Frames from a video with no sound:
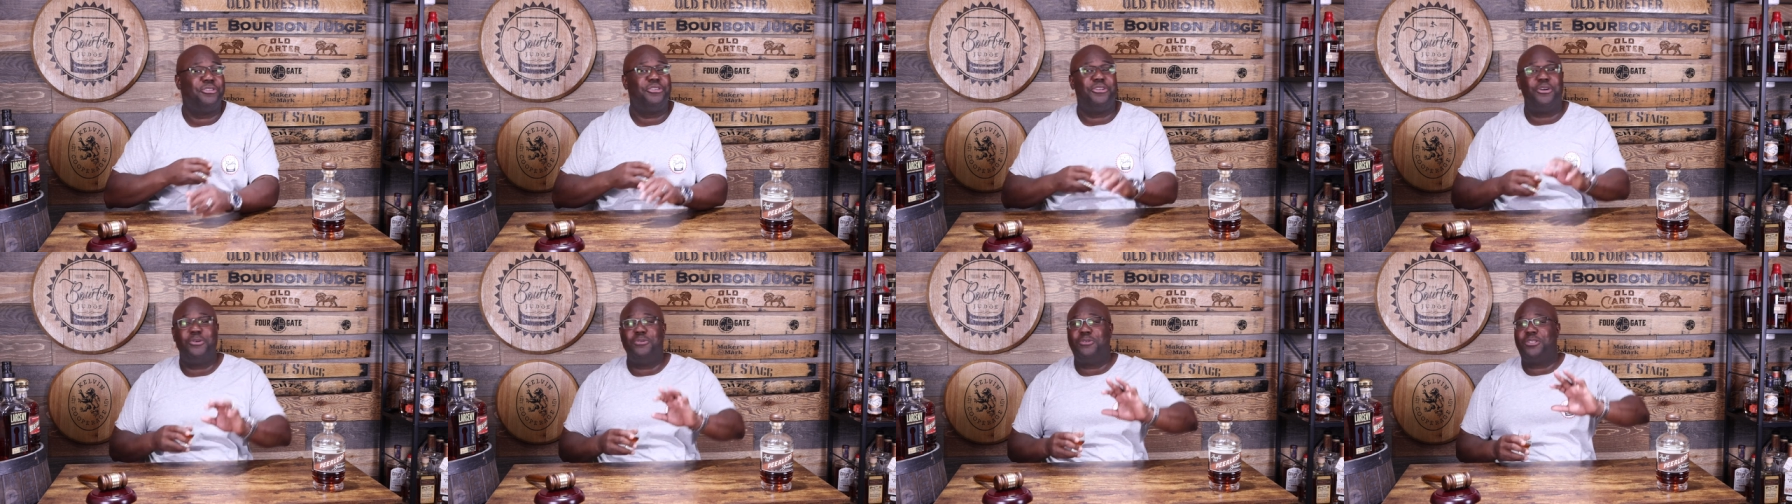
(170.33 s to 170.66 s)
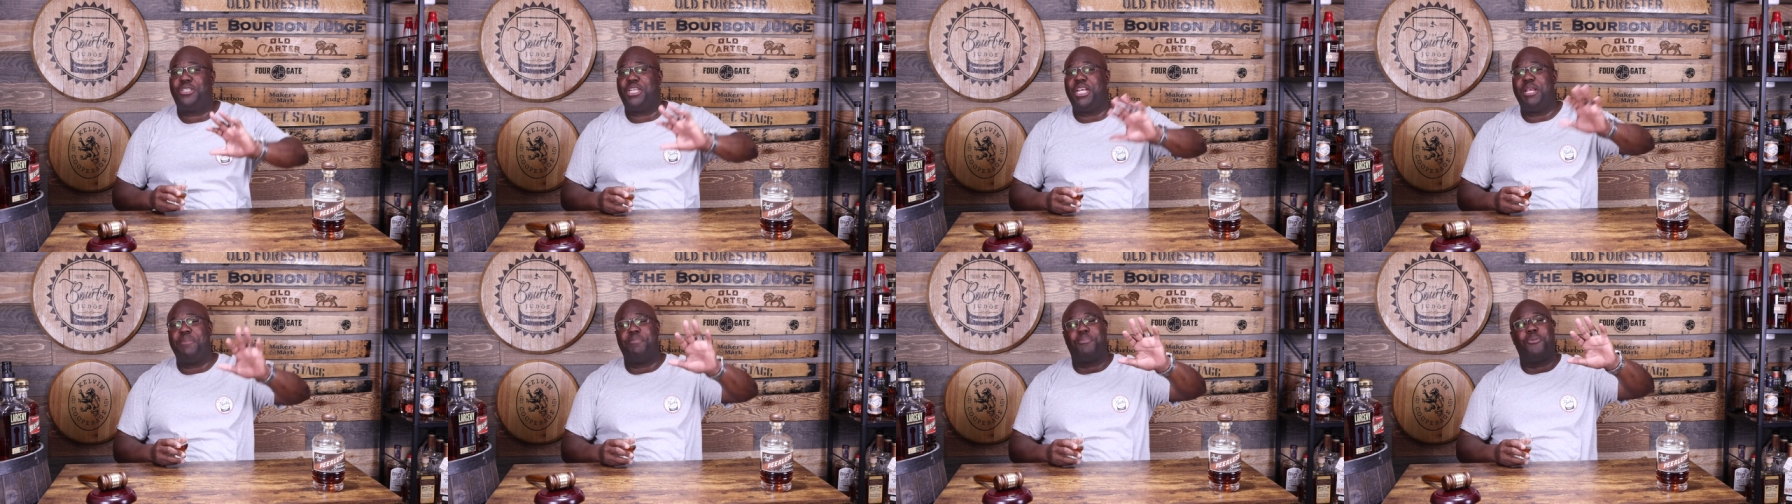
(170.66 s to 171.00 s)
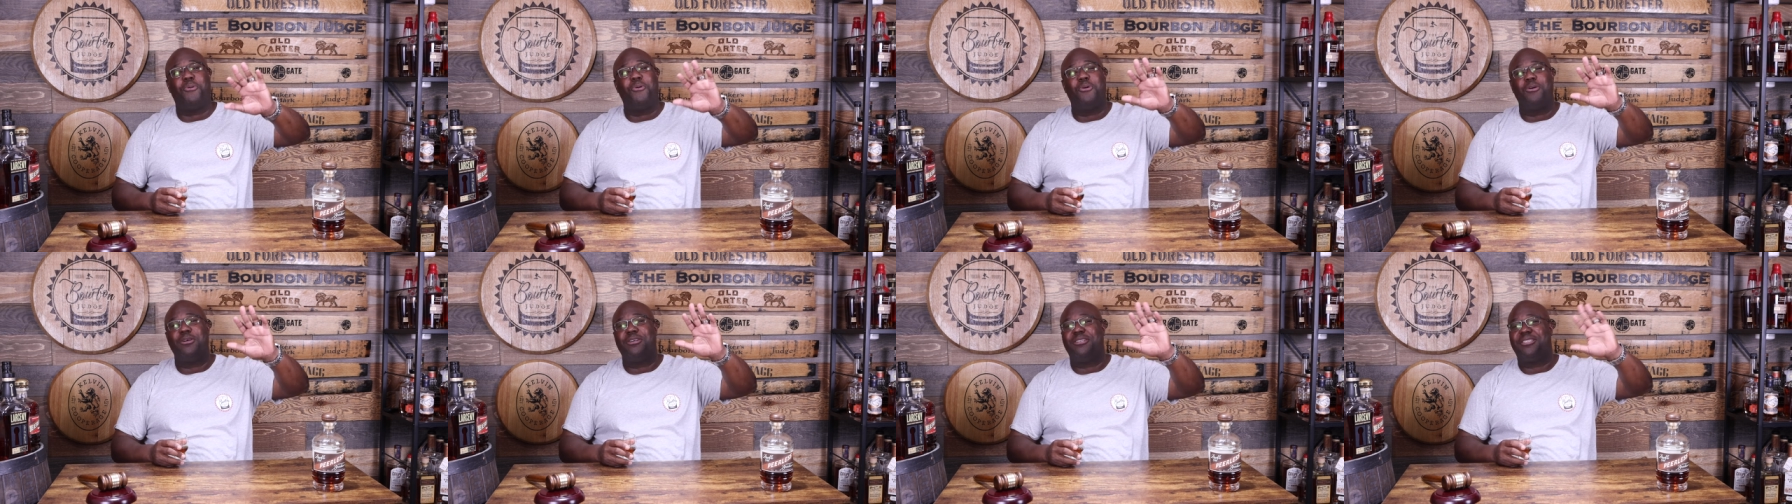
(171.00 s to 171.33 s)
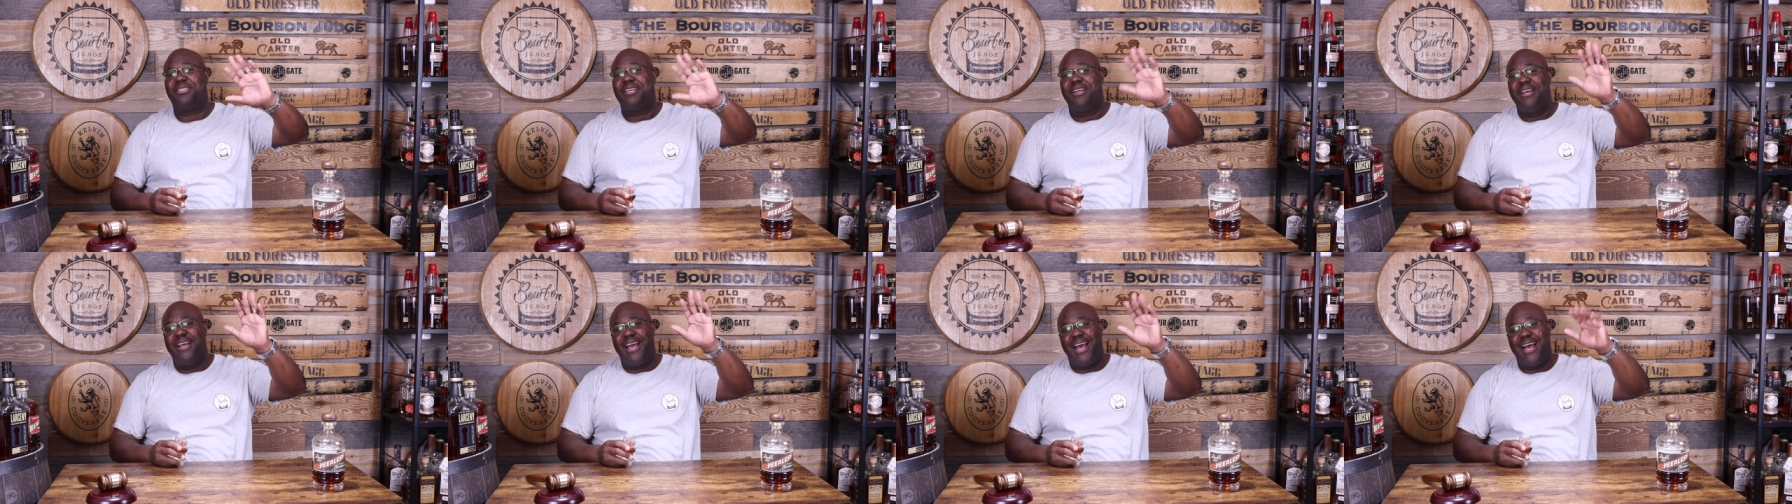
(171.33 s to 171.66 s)
No cheap
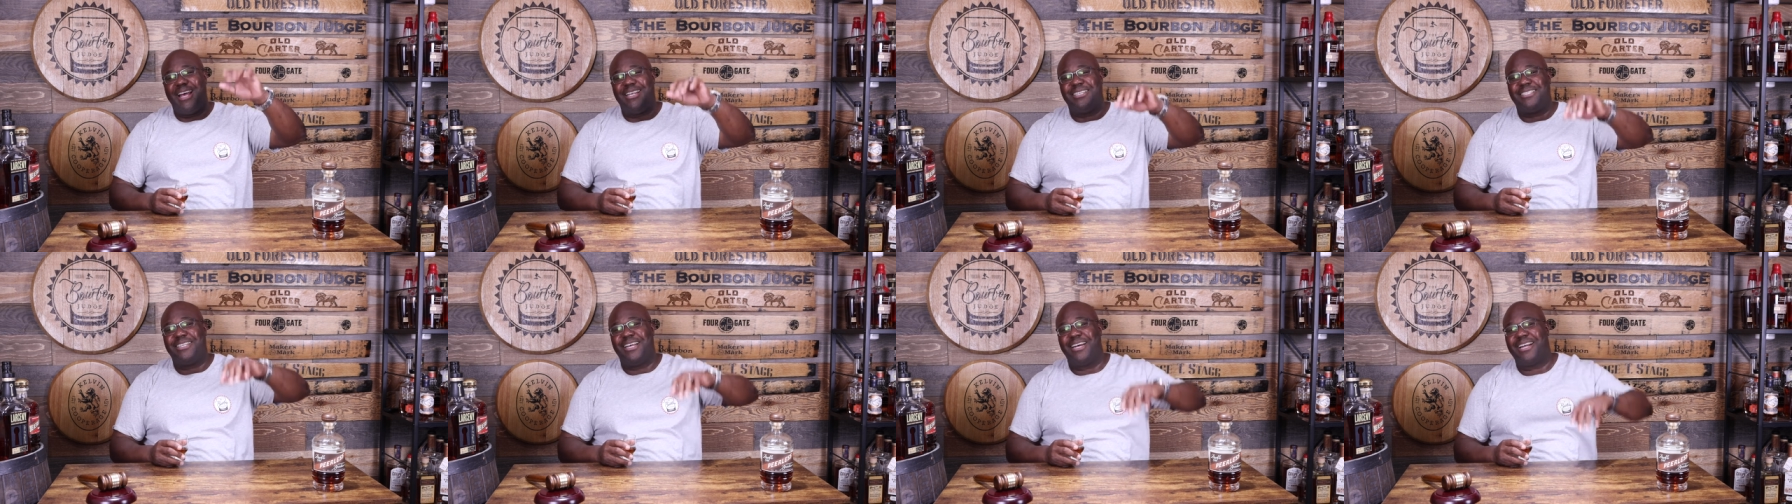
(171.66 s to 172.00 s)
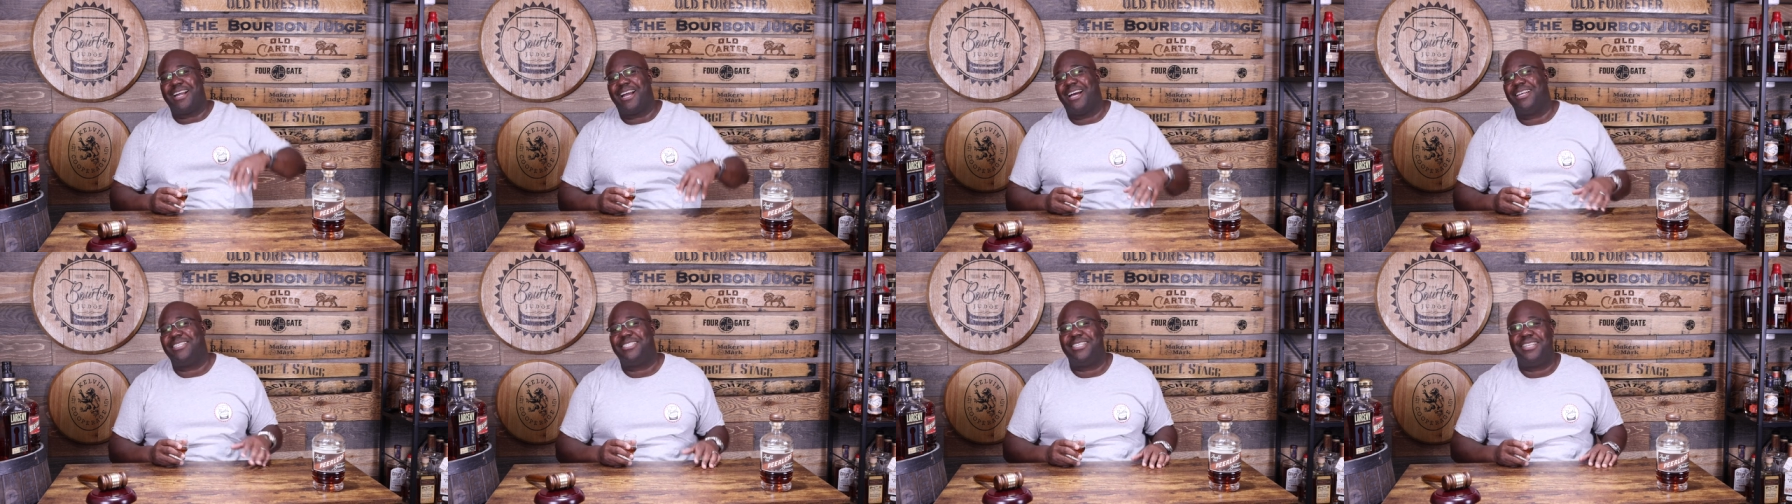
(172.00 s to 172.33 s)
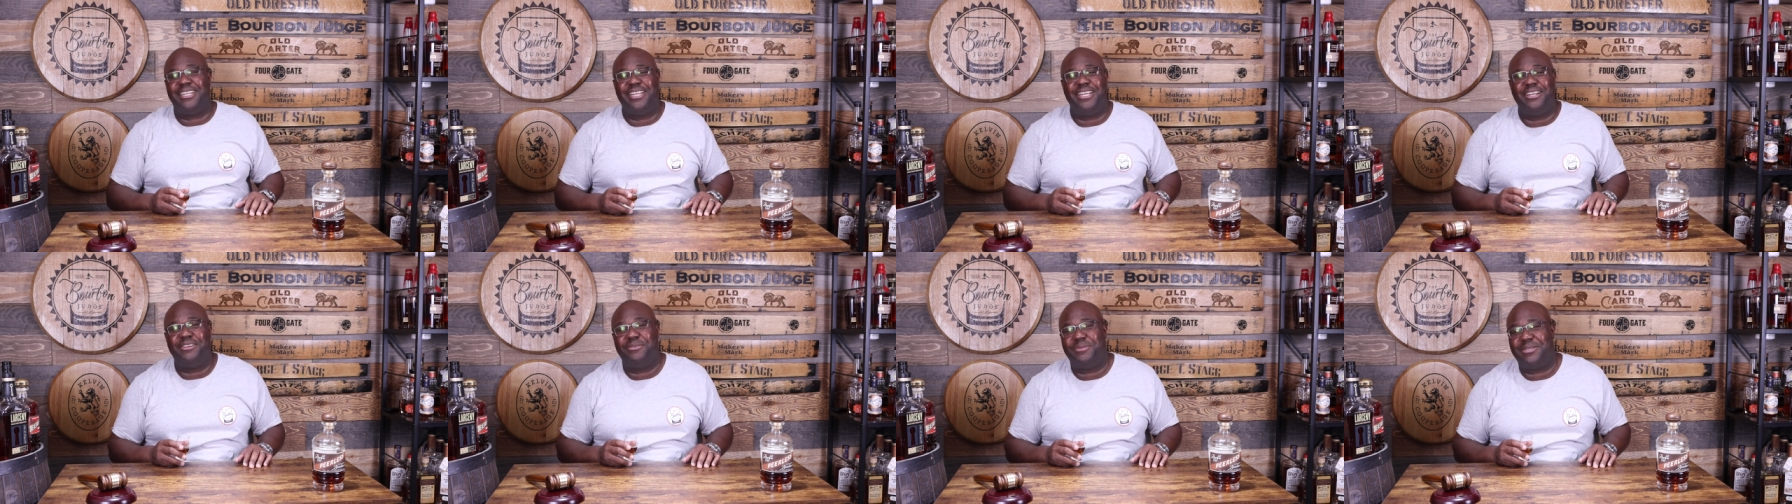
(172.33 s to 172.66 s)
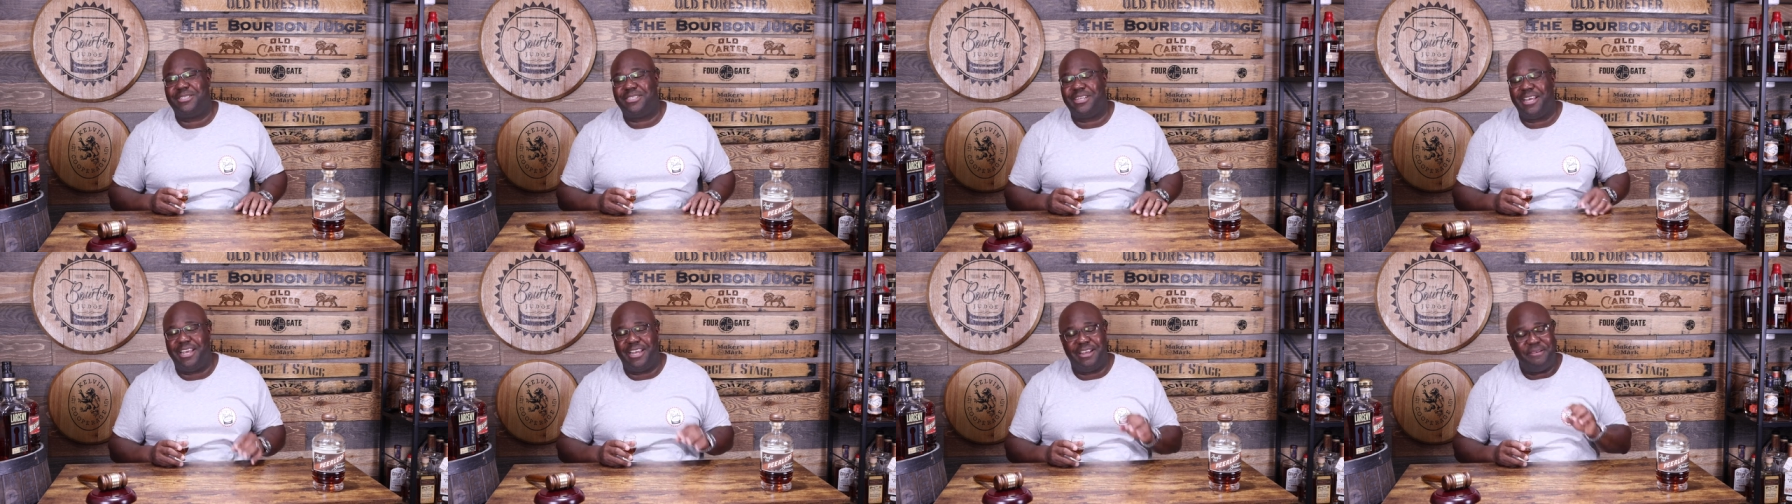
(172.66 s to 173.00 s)
pours, as uh, Cousin Nita would
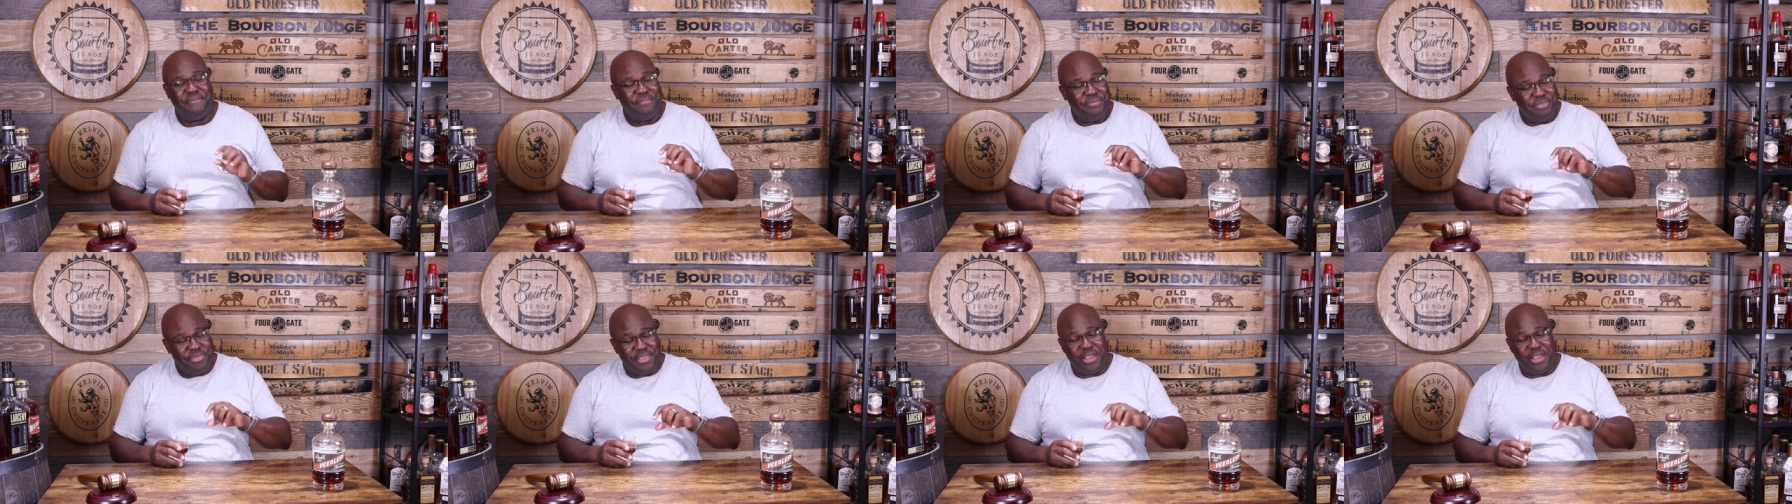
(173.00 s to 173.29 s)
say.